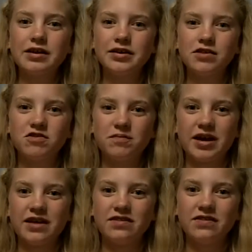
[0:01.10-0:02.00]
Kelly
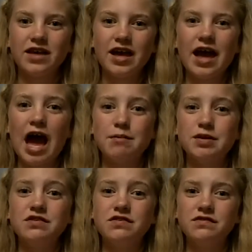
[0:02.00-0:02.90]
Smith.
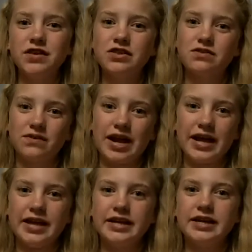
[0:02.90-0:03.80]
I'm in fifth
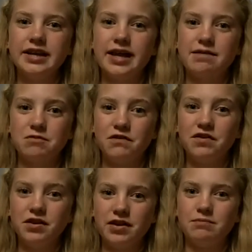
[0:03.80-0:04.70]
grade
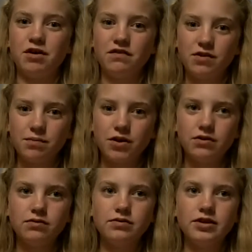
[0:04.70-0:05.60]
at
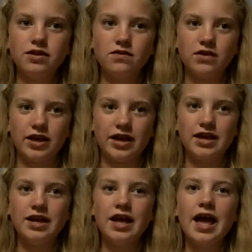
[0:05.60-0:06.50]
Murfreesboro,
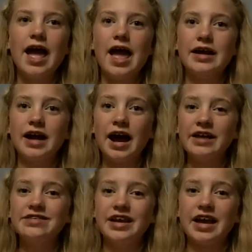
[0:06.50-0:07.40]
Tennessee, and
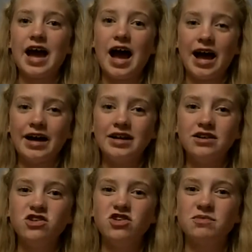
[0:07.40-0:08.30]
I think I
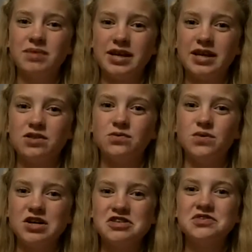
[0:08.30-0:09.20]
should be the
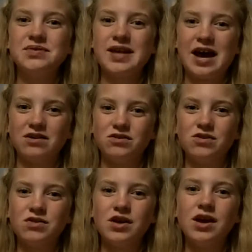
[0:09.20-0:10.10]
one to
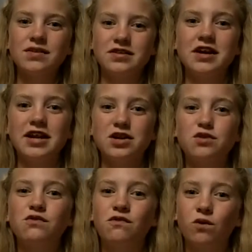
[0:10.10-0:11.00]
announce the
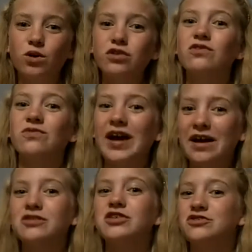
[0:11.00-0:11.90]
Titans' fourth
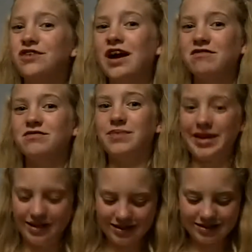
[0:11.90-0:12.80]
round draft
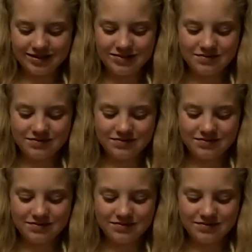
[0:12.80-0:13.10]
pick.